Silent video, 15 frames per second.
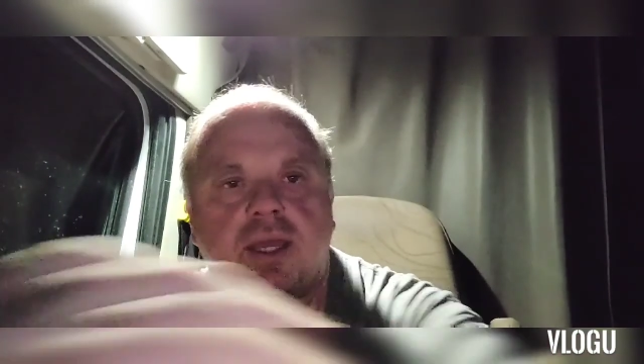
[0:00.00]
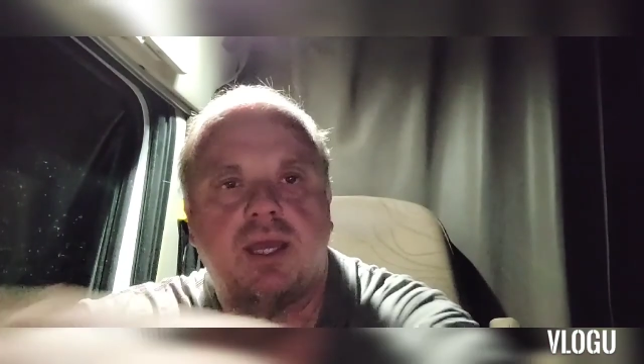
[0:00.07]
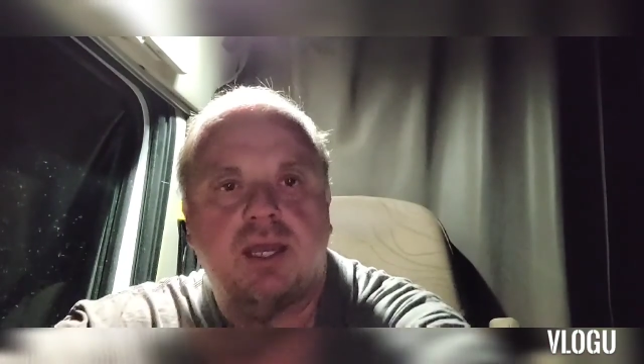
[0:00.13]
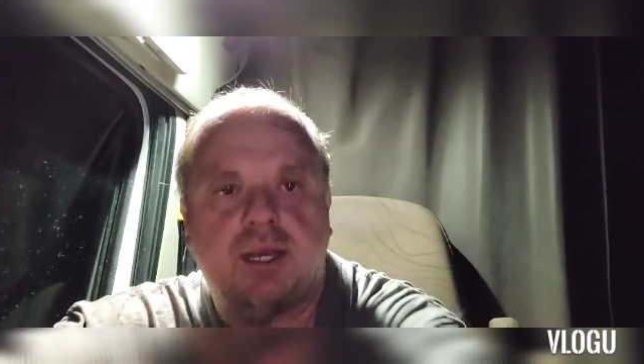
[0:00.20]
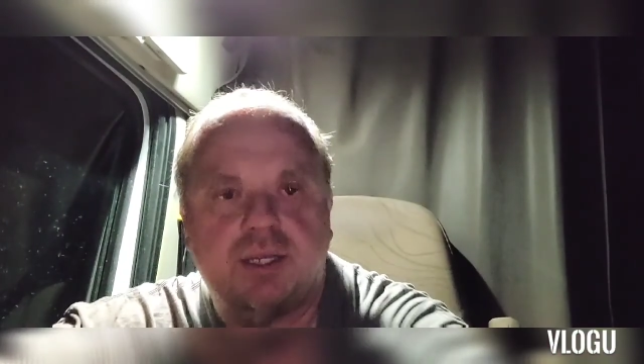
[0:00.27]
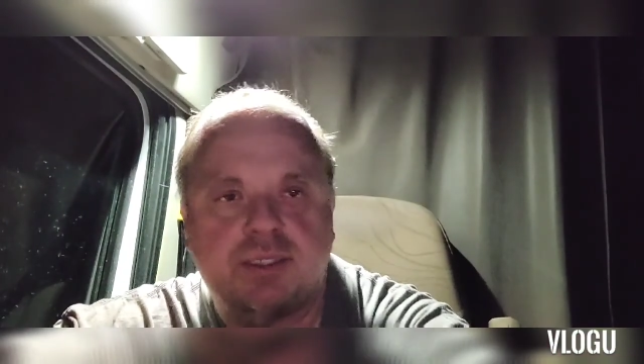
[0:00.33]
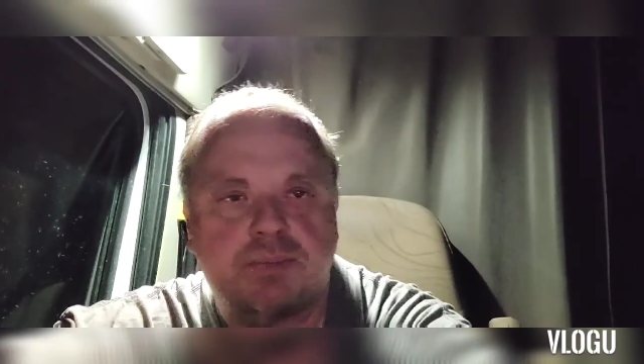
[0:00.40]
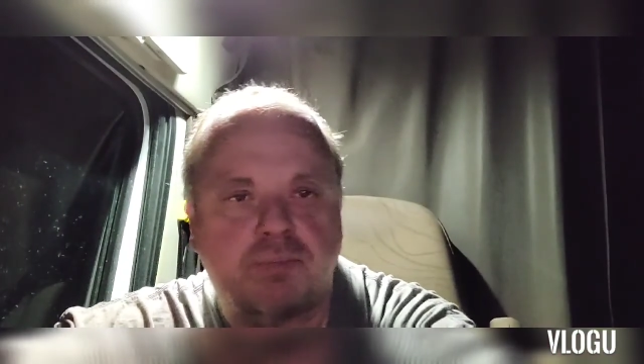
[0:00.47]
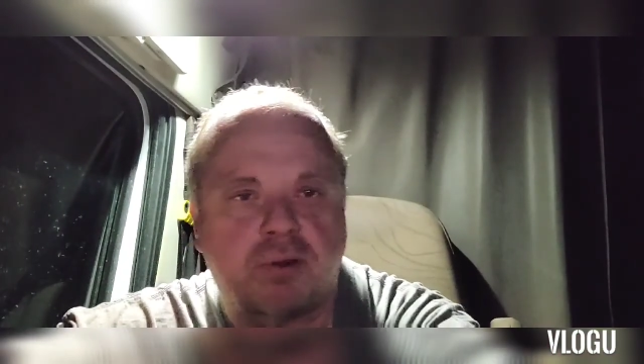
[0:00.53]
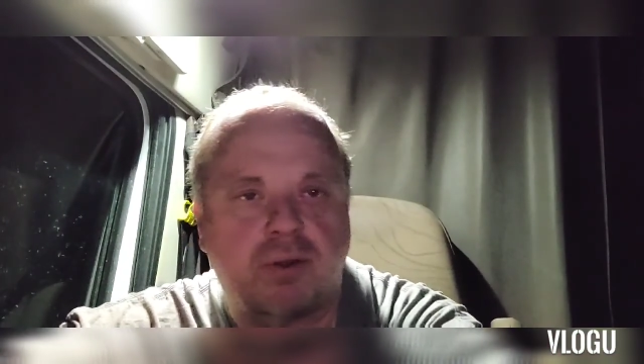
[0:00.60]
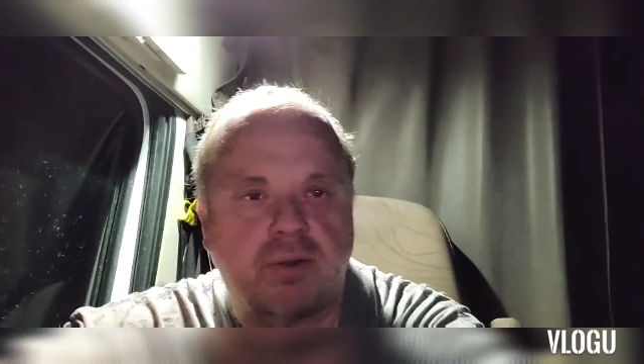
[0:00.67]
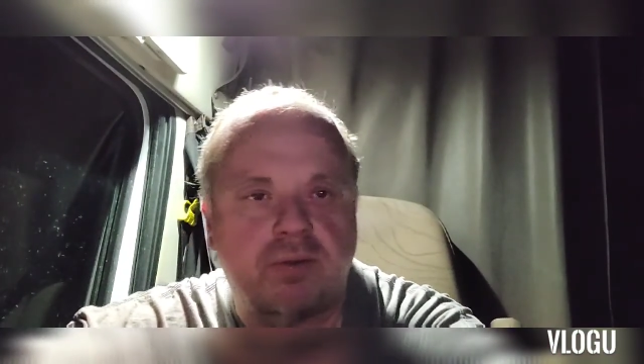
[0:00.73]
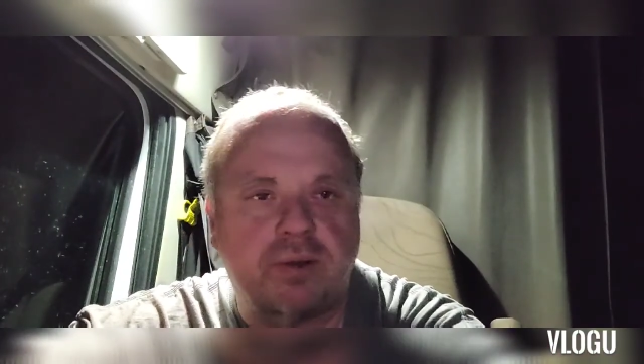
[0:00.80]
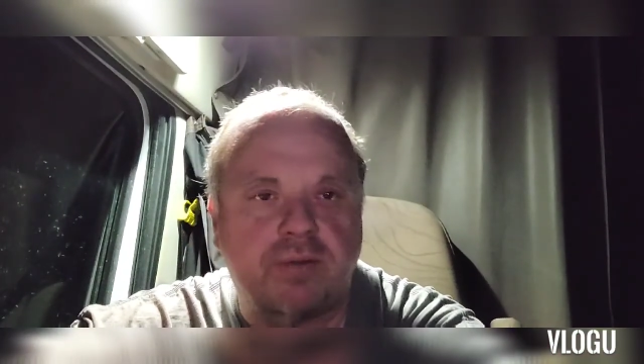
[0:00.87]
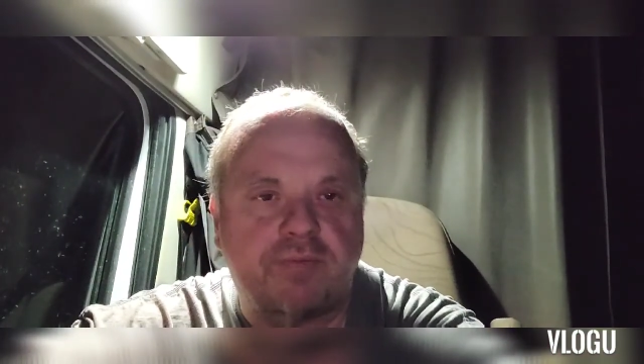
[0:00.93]
and it's
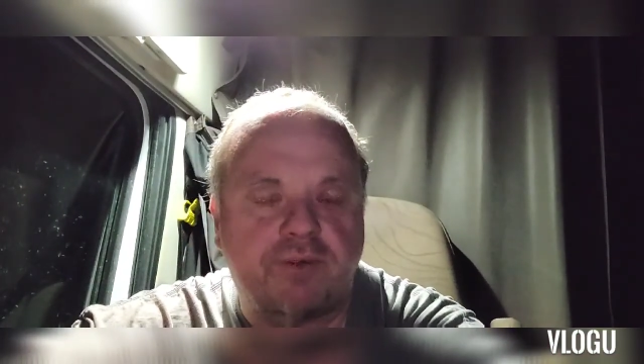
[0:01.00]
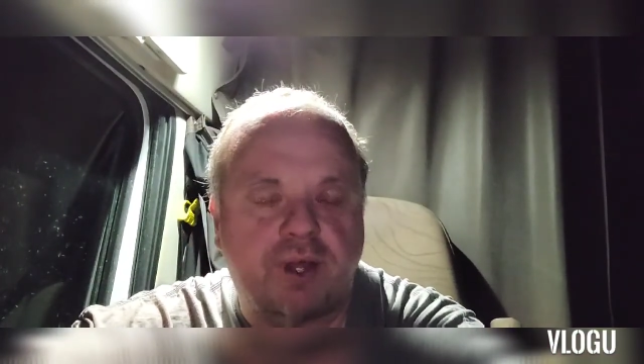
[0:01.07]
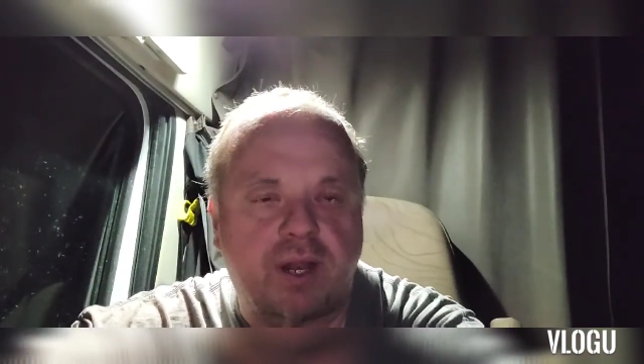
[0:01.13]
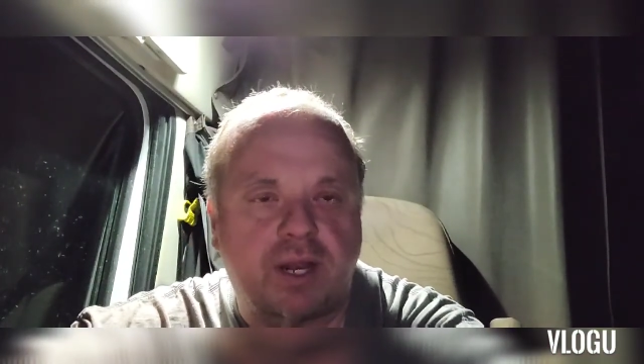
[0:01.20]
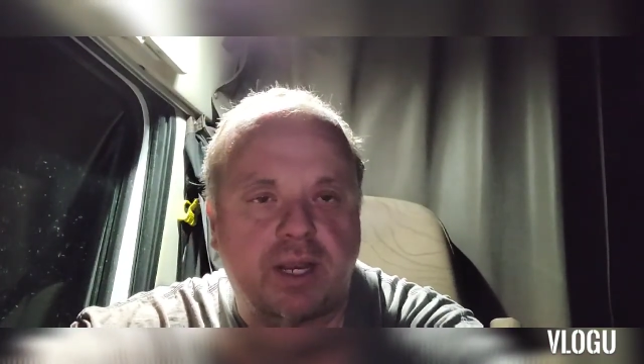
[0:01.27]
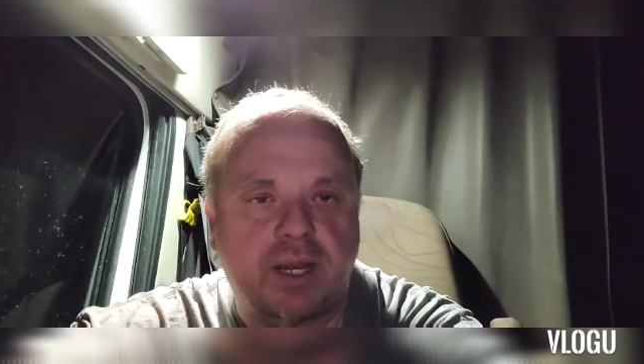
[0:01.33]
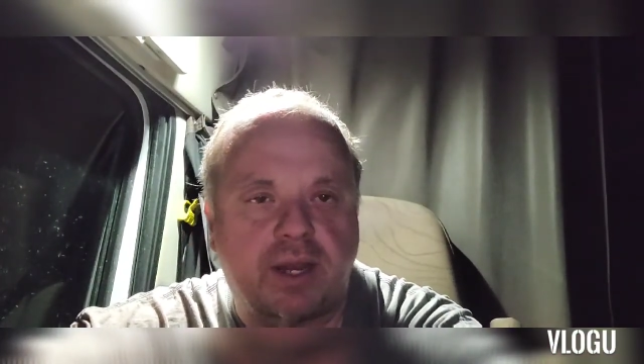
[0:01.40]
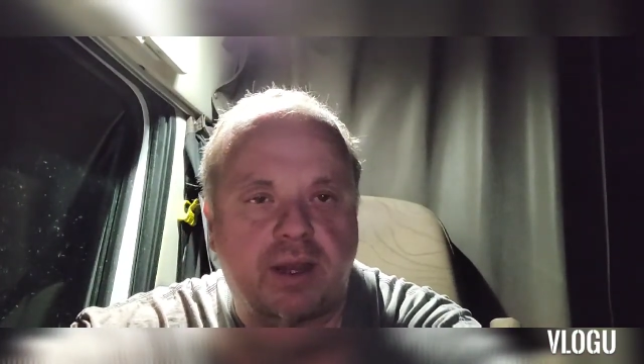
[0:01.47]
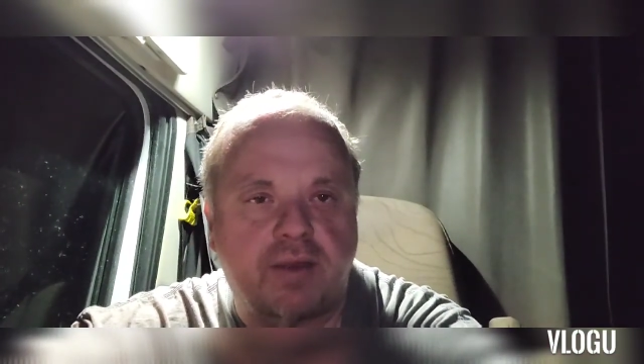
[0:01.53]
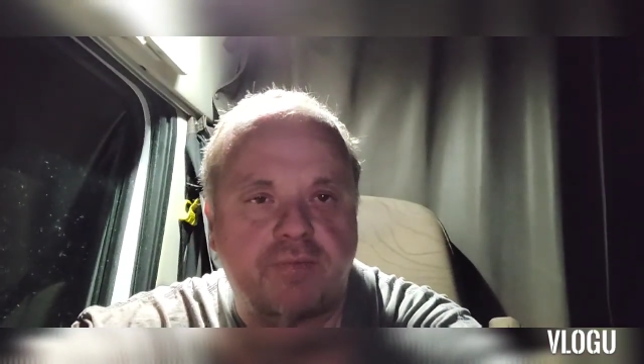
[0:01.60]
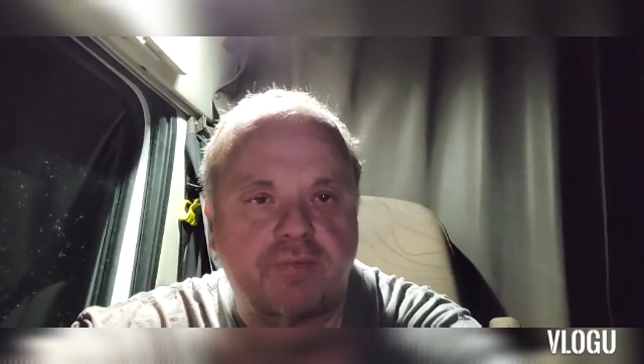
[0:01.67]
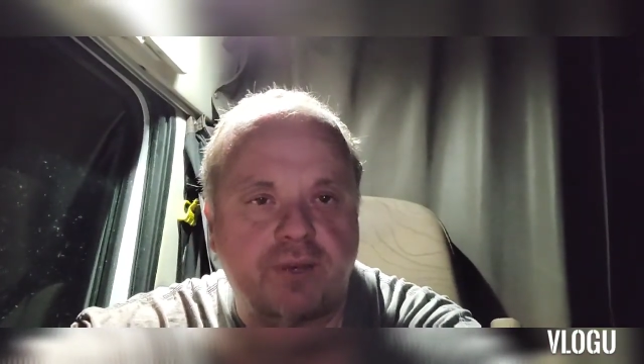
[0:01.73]
prone to falling off